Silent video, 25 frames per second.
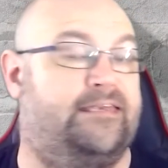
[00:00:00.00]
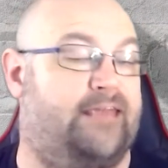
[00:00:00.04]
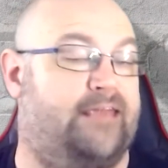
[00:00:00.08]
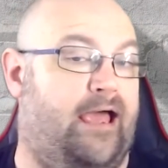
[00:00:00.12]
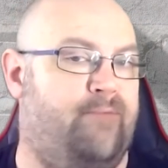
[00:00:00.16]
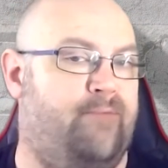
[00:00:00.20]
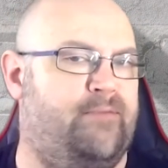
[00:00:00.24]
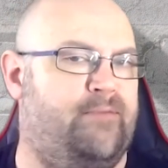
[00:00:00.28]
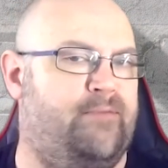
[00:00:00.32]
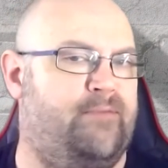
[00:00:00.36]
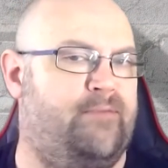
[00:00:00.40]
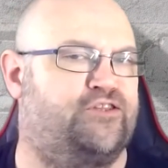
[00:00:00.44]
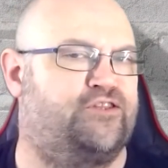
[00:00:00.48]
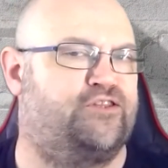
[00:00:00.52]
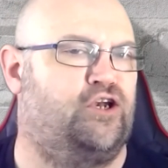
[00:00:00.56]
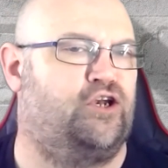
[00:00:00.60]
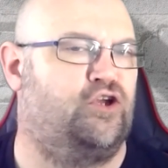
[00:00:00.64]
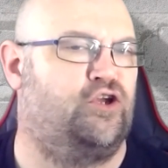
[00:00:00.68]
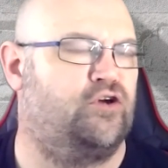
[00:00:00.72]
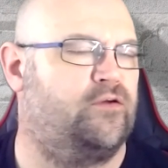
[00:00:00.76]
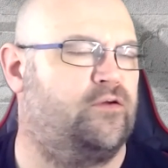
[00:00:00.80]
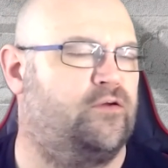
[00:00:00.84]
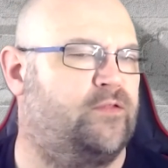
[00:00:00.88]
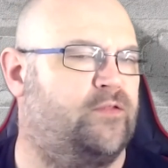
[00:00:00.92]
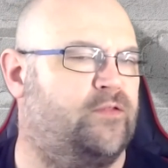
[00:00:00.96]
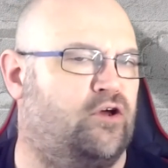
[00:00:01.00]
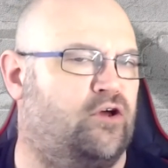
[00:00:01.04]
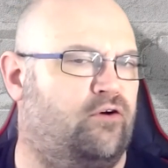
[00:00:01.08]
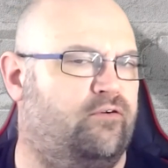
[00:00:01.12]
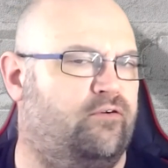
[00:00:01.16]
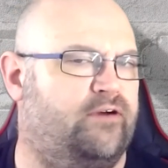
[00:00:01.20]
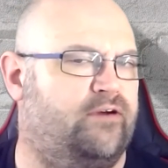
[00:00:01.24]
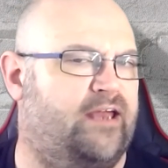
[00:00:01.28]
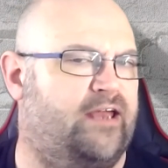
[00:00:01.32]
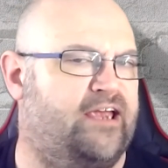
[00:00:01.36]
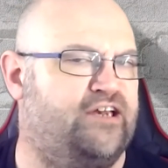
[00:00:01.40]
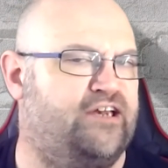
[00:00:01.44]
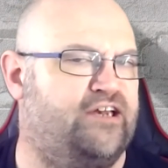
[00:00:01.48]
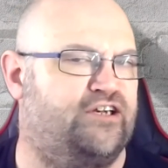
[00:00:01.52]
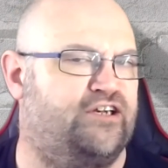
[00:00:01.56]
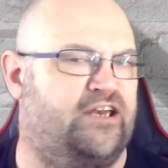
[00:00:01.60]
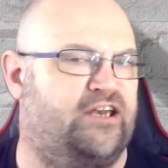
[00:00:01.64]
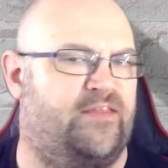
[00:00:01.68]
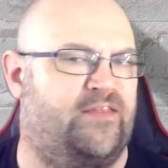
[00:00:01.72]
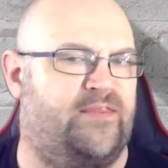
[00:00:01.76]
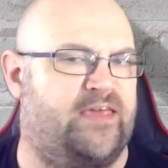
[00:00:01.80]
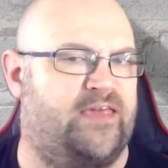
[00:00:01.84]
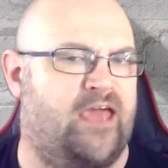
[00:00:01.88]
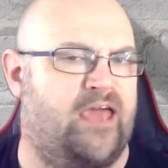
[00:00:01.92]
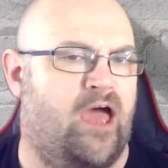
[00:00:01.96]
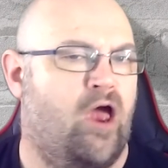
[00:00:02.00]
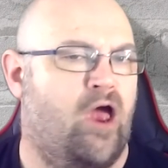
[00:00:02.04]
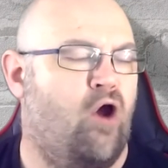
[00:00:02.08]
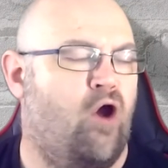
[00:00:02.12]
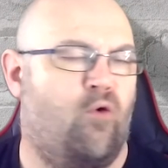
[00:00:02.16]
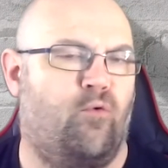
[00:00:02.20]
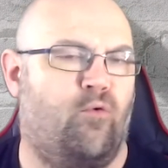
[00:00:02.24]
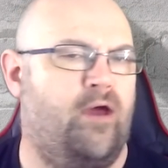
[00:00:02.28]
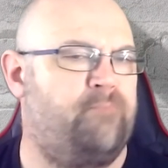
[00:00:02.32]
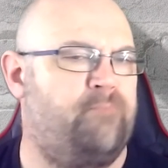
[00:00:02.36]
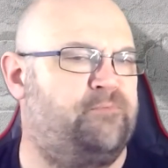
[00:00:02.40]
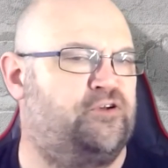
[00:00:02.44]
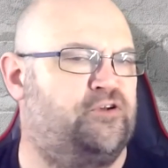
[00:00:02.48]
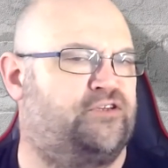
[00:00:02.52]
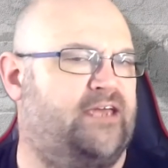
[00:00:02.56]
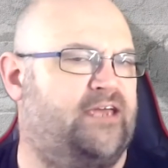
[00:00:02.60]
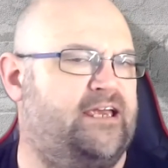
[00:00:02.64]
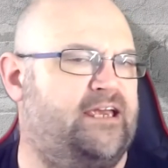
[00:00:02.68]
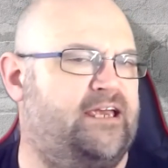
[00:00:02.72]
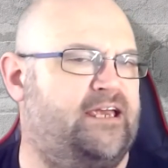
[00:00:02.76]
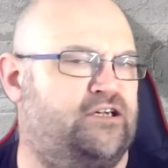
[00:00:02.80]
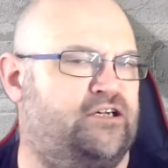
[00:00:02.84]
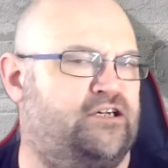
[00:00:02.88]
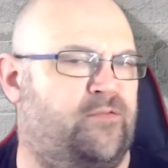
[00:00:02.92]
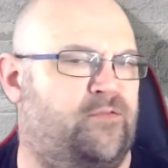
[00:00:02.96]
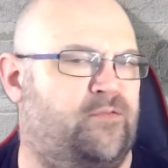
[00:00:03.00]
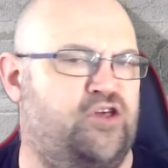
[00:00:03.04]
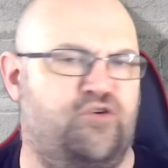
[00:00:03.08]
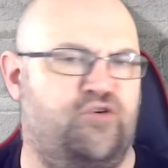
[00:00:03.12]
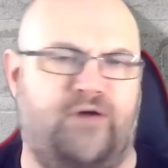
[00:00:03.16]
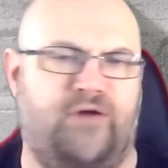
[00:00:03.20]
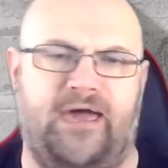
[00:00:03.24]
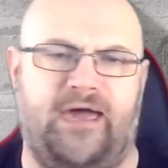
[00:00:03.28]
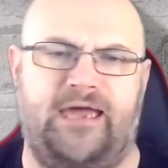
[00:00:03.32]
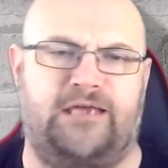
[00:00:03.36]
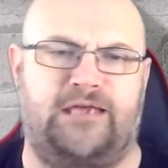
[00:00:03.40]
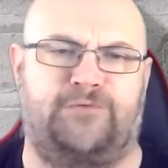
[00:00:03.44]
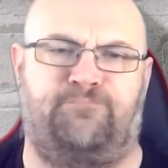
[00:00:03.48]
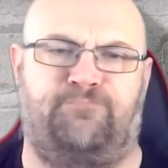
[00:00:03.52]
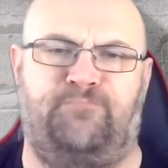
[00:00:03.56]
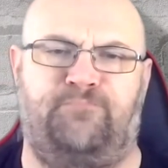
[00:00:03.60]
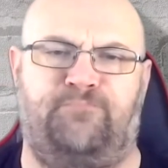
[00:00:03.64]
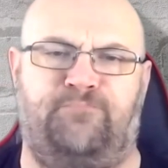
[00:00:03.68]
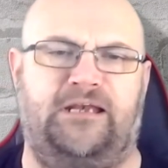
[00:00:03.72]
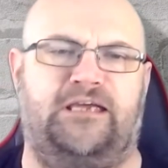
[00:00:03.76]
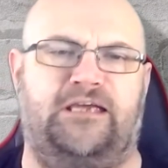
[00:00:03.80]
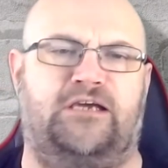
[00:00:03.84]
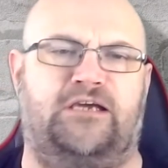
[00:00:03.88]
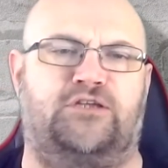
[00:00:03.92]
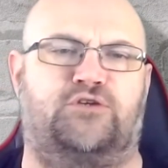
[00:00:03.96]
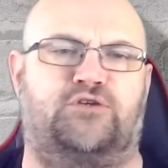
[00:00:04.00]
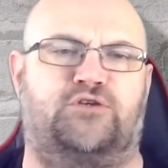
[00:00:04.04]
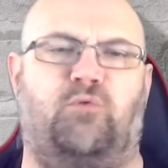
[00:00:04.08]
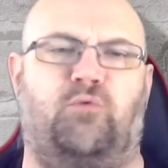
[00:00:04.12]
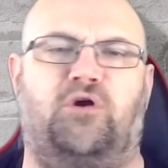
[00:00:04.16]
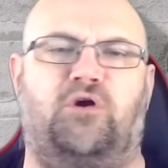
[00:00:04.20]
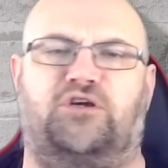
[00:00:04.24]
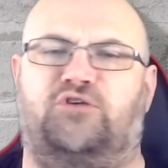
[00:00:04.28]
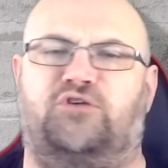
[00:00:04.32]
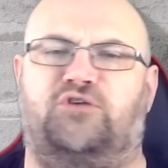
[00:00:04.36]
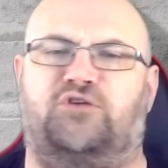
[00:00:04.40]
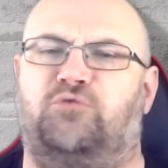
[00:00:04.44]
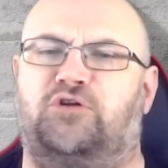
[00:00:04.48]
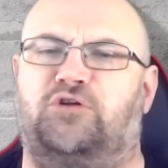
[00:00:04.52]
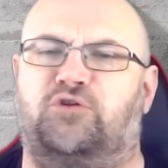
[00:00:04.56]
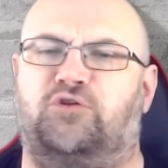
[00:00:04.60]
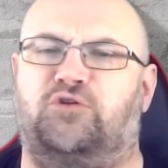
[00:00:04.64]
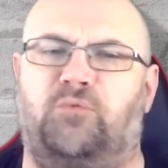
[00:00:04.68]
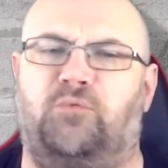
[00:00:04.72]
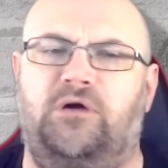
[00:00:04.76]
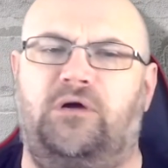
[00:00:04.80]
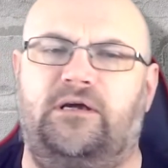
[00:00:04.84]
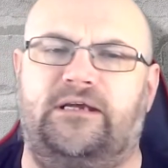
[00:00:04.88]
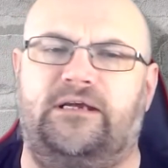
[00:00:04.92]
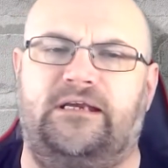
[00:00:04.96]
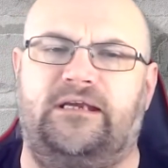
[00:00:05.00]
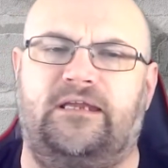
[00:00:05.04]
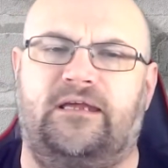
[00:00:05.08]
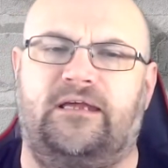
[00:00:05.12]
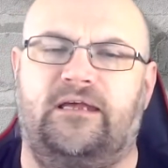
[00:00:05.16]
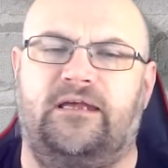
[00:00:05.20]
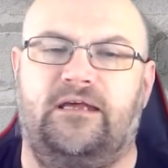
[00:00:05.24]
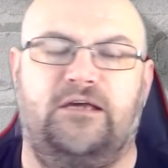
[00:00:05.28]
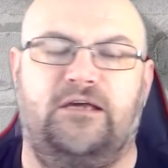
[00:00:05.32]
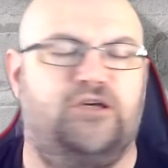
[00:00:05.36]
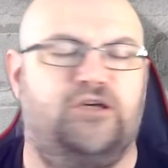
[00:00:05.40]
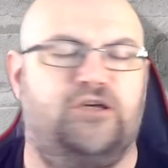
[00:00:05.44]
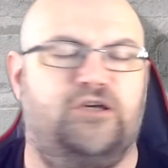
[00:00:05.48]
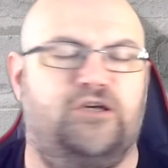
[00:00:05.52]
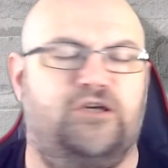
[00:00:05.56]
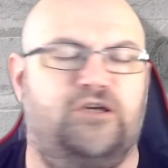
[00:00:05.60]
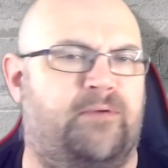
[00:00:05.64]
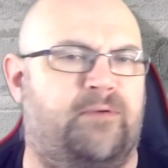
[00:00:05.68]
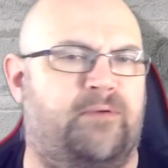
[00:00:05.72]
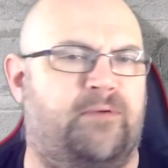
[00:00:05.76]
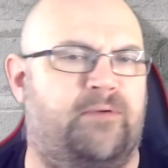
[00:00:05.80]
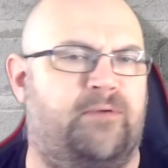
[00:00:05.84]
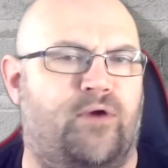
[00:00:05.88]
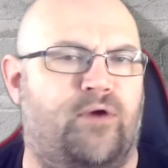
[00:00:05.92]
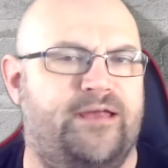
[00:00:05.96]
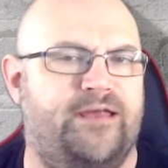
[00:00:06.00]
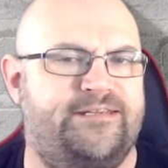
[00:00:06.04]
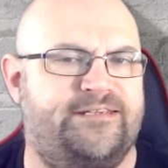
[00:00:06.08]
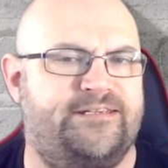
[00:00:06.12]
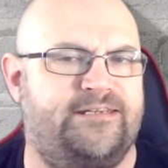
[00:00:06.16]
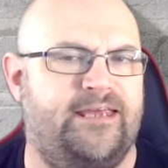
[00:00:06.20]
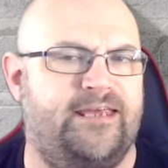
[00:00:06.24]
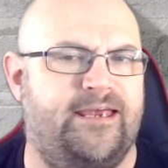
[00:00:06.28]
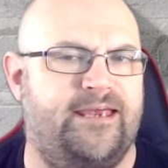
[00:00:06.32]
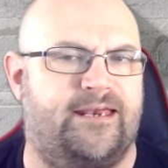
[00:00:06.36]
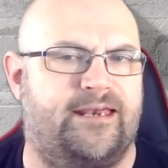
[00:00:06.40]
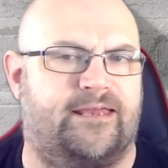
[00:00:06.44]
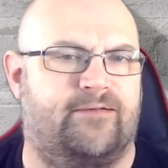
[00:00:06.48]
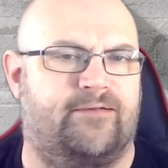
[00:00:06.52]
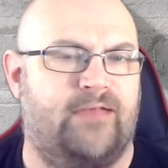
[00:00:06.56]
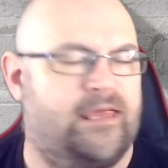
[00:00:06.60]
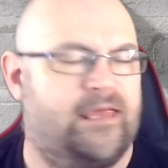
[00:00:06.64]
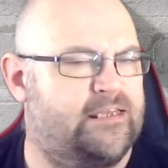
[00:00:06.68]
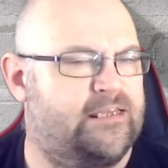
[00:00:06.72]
damage the look of the coronation and the reputation of the UK as billions watched worldwide should be arrested.